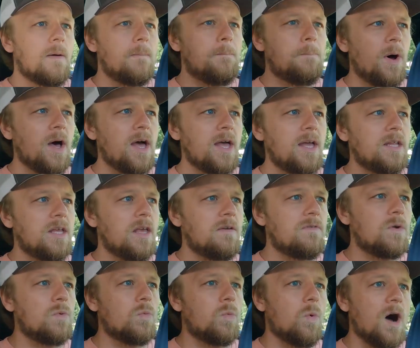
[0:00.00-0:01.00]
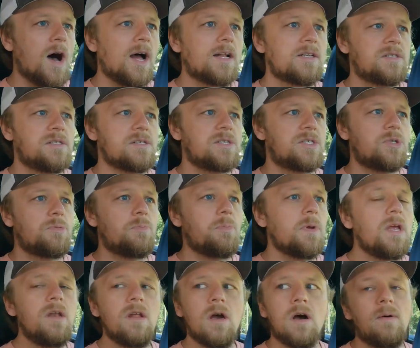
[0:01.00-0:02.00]
But if you watch the
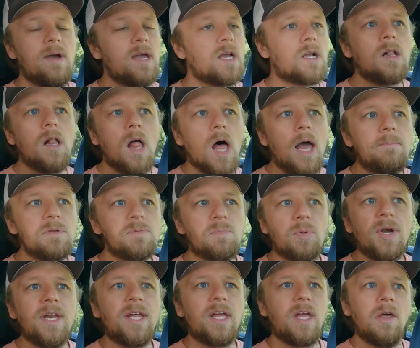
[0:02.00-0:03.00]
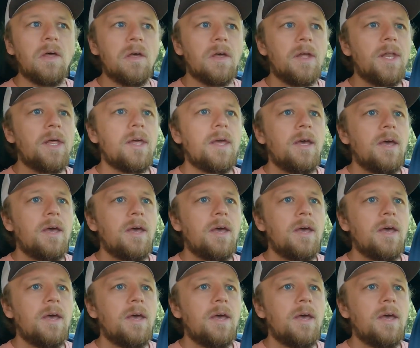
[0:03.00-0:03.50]
speedo, it climbs pretty good.